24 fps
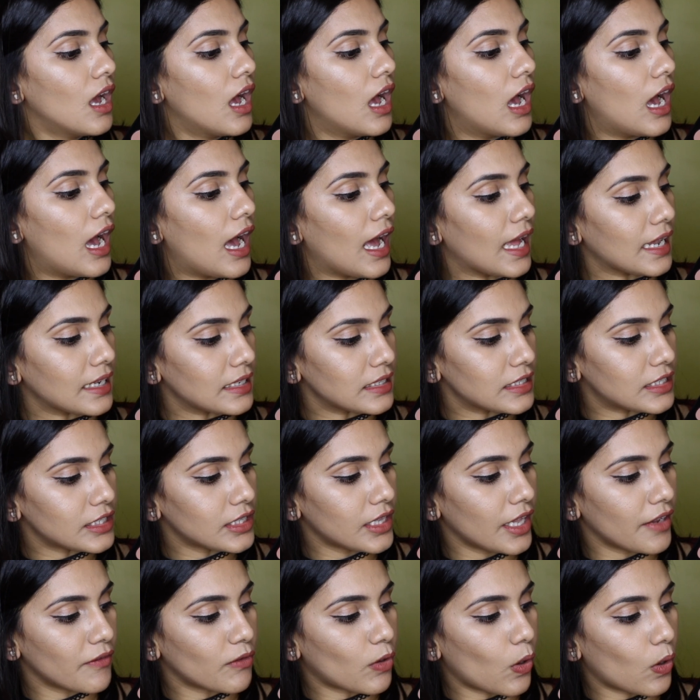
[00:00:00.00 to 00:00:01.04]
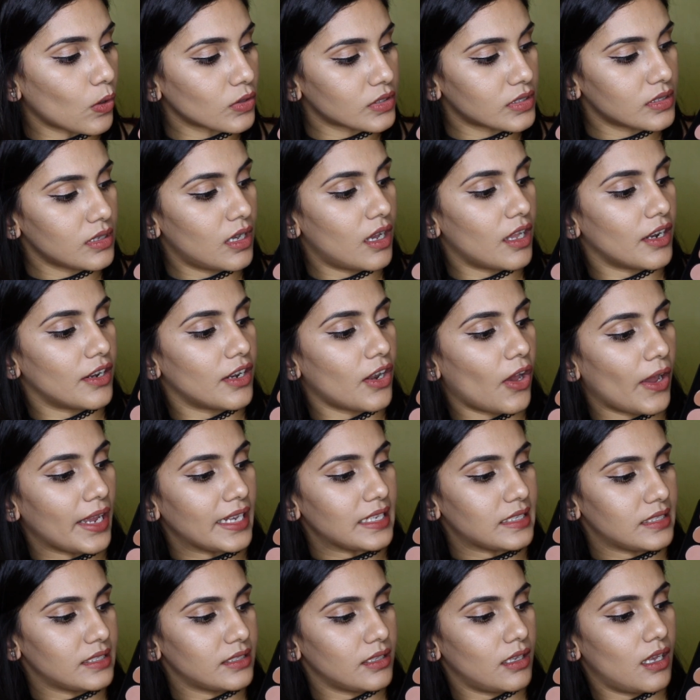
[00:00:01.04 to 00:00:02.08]
and they've got a
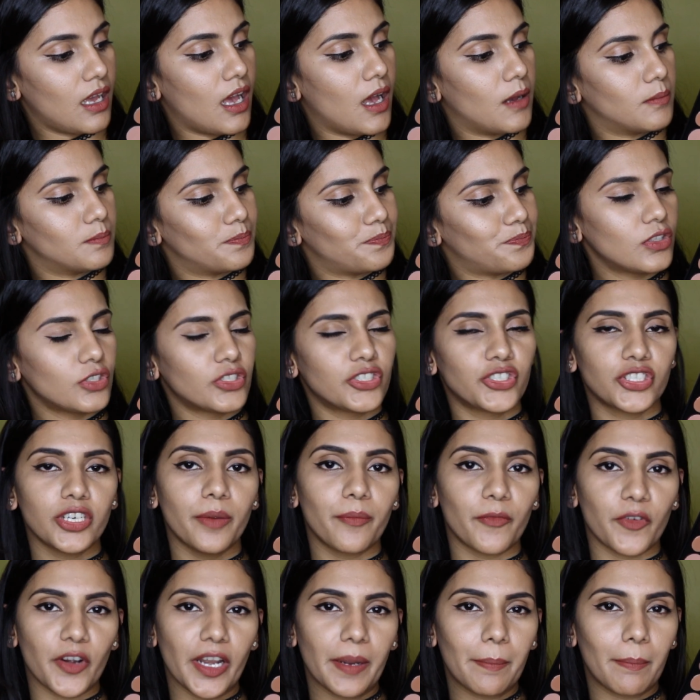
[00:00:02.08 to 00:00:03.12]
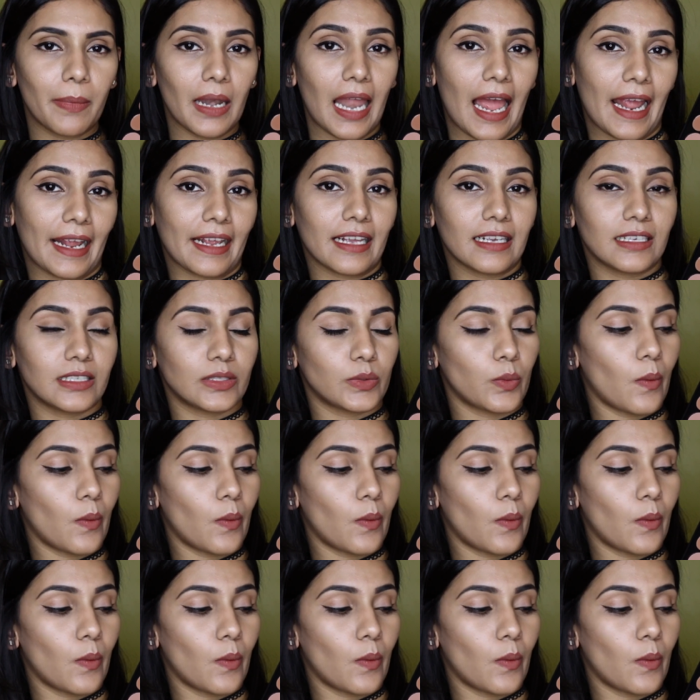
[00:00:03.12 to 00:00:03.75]
nice shimmery black as